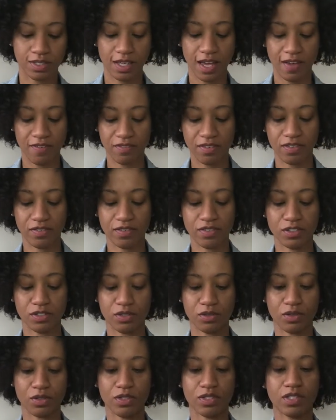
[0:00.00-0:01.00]
Iviva
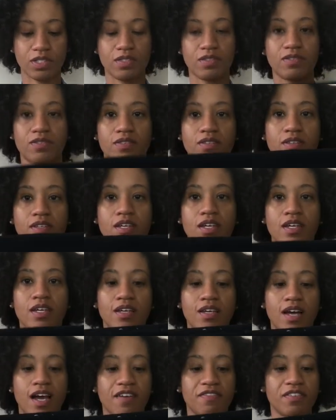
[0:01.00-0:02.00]
shorts.
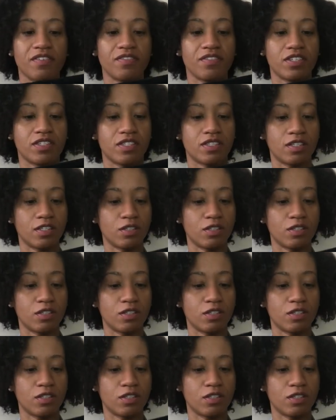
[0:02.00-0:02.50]
Iviva is the